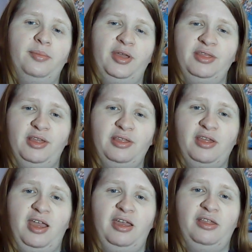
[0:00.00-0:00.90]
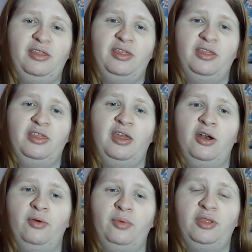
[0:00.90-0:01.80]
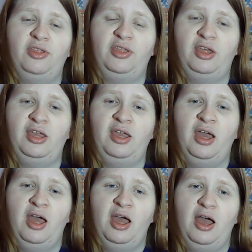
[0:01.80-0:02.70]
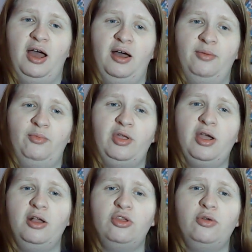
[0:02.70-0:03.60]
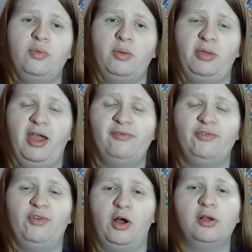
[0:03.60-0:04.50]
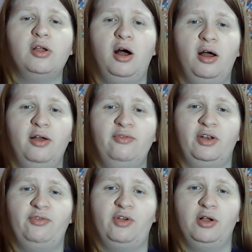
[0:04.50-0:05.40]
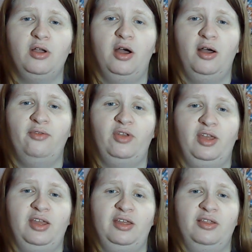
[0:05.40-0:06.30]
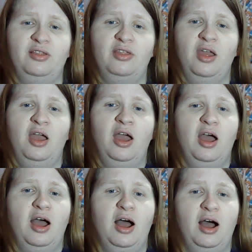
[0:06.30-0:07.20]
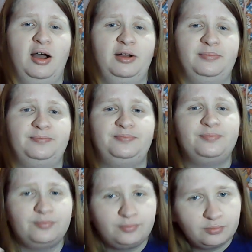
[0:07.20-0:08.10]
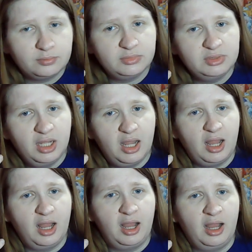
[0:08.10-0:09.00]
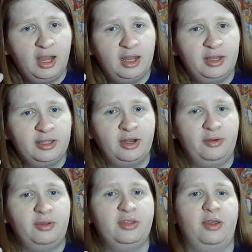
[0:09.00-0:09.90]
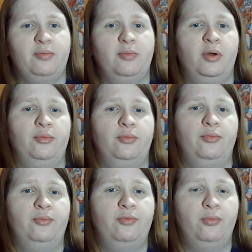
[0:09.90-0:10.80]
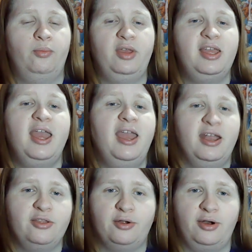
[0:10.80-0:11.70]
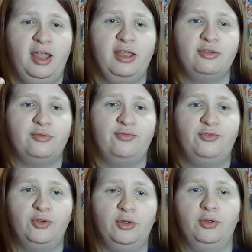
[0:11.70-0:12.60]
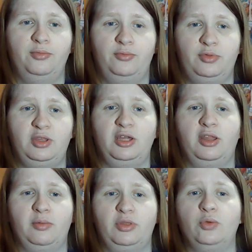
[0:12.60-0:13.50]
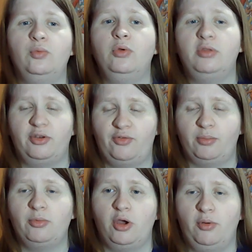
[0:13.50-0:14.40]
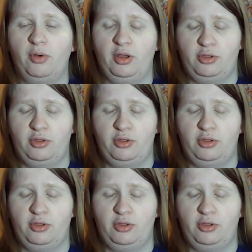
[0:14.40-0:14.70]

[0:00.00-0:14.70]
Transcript: In this case, you know, we see, we cut to where we have Ivankov, and Ivankov is, you know, he's like, well, we can't, our hands are full dealing with the wounded from Goa.